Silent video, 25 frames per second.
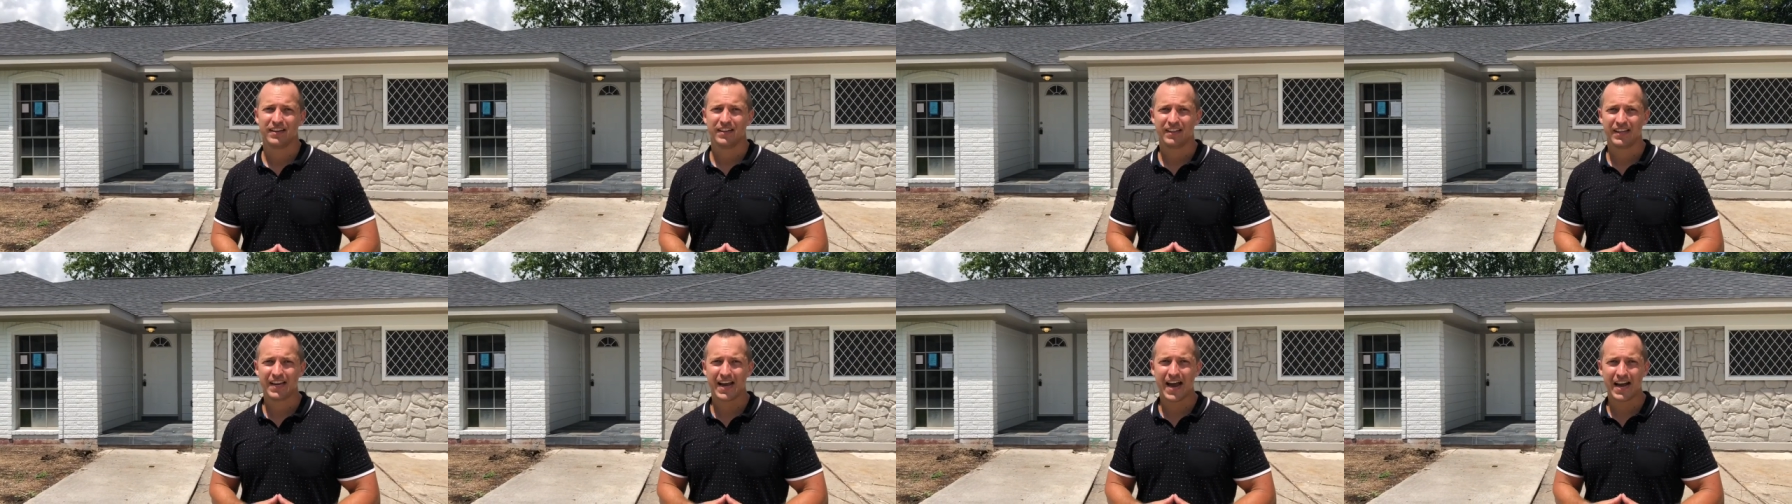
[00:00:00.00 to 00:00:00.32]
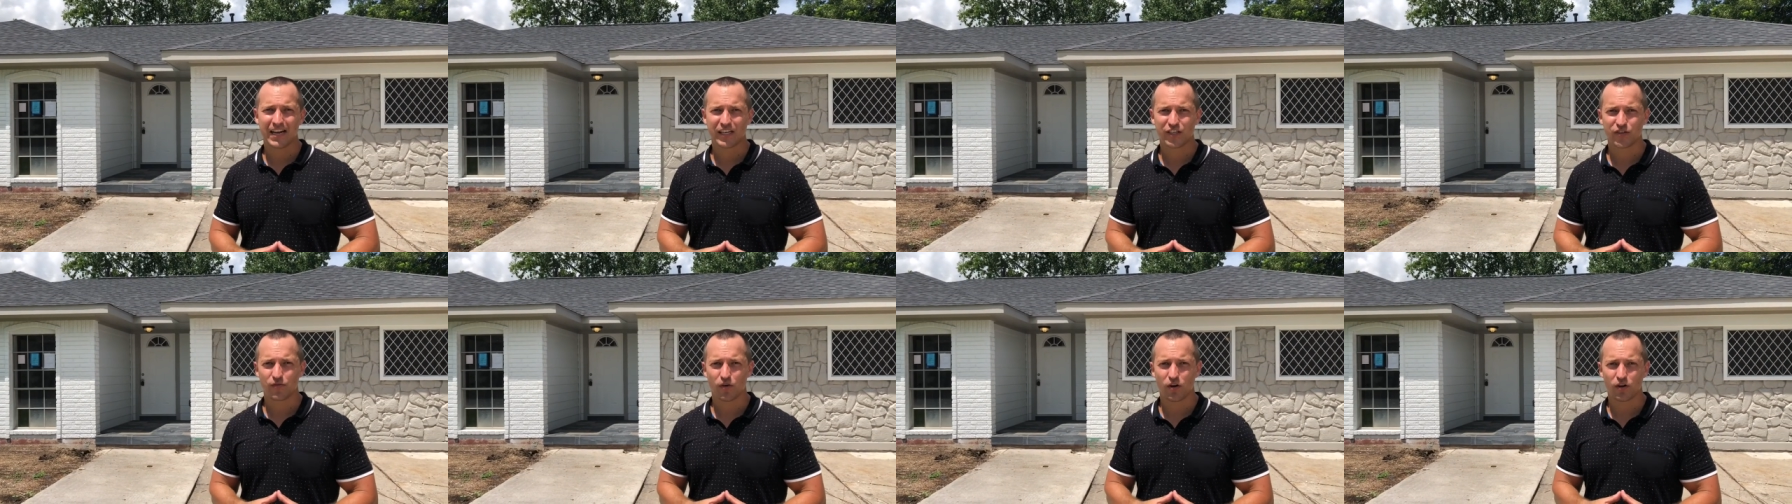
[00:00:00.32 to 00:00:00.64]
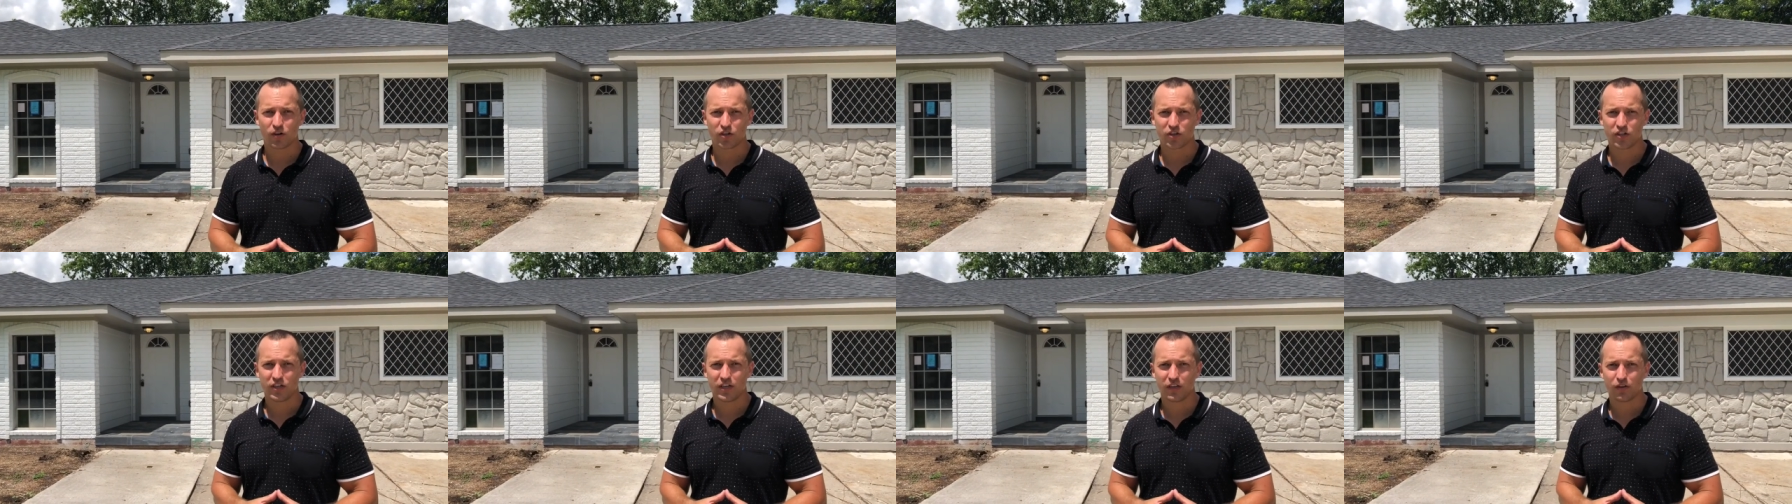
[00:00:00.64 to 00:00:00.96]
the
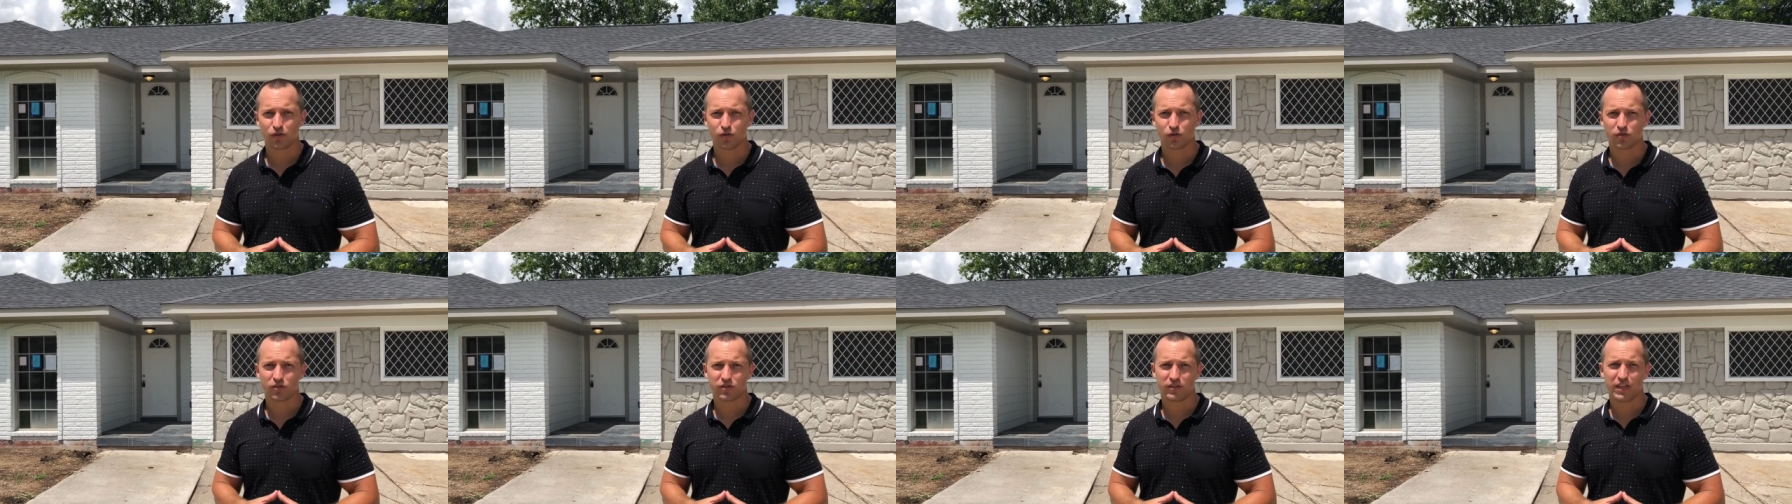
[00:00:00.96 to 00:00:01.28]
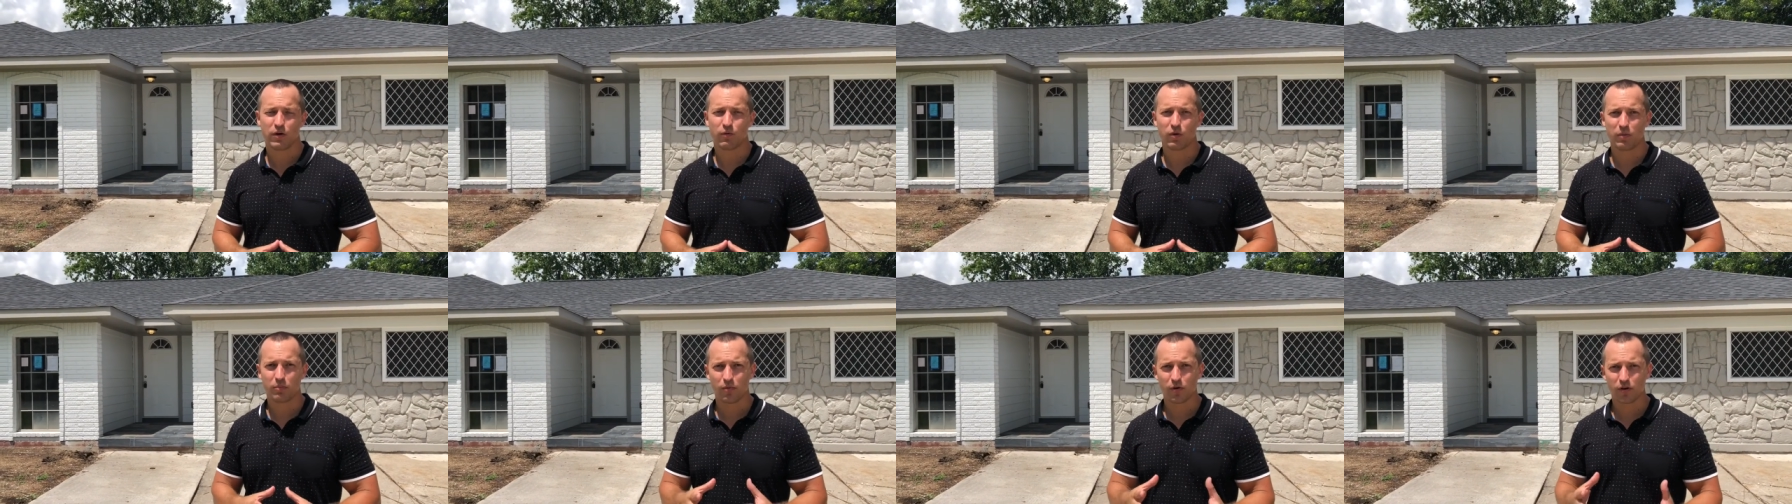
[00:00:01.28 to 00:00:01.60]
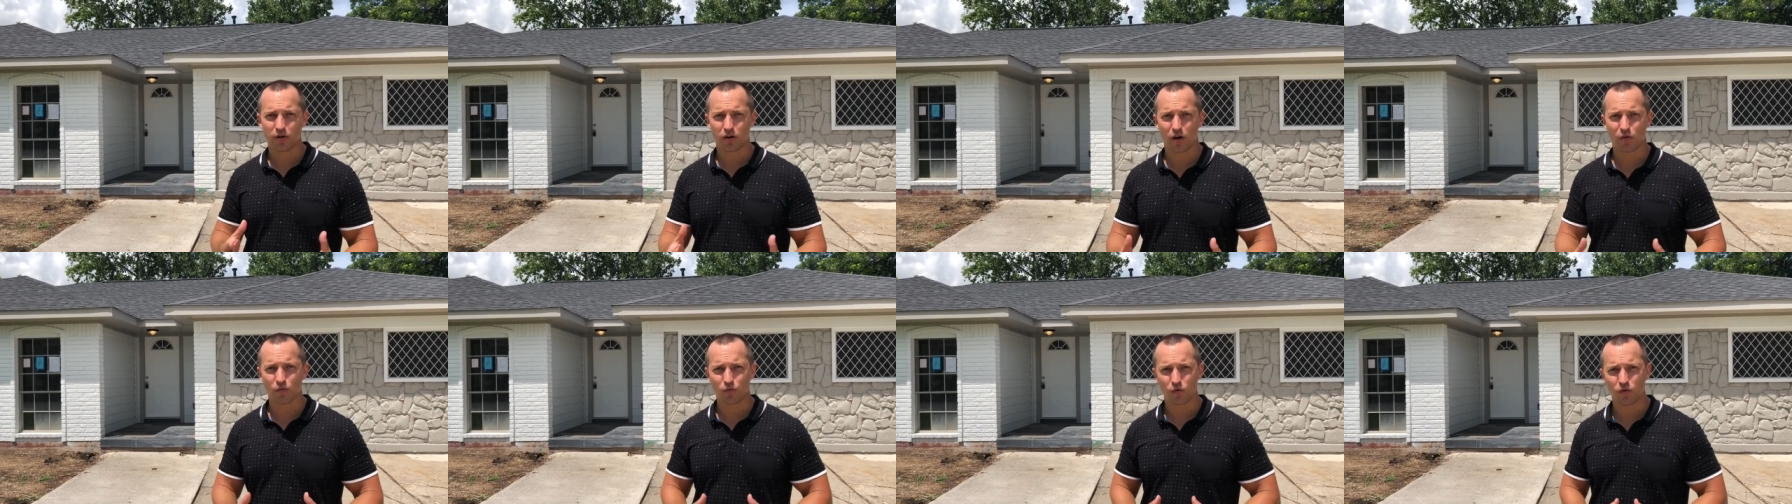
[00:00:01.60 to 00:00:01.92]
asphalt shingles that we
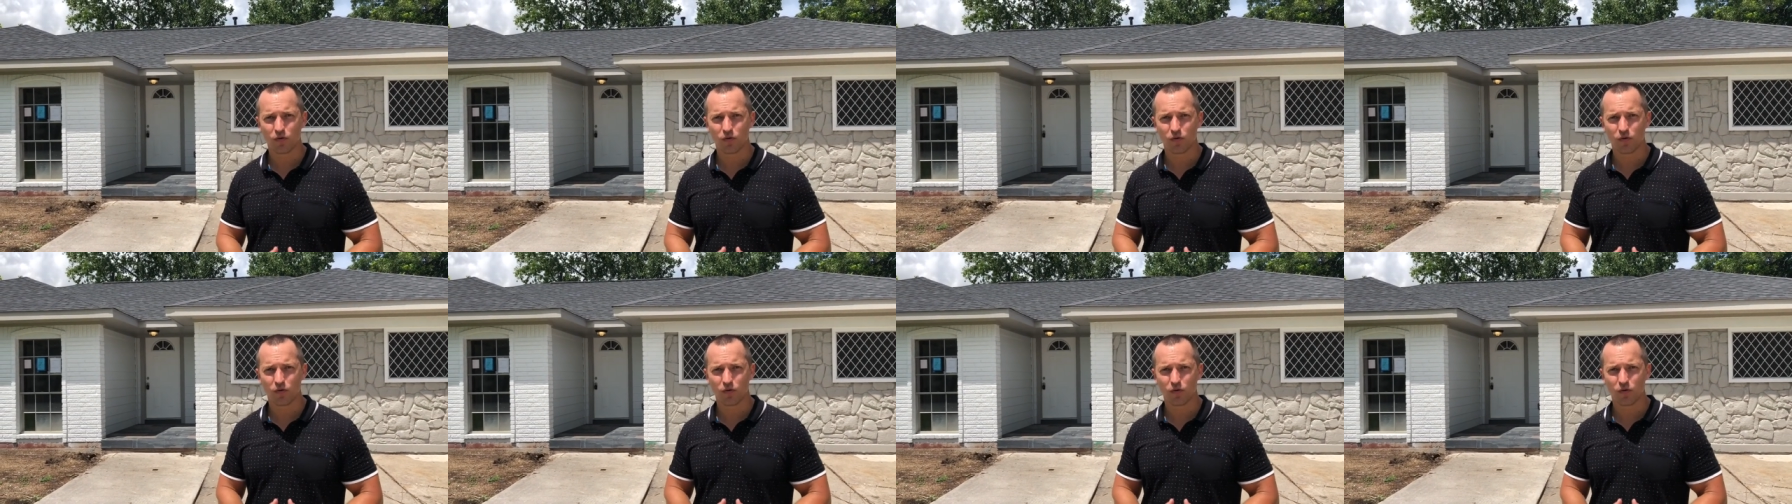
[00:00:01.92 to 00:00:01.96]
put on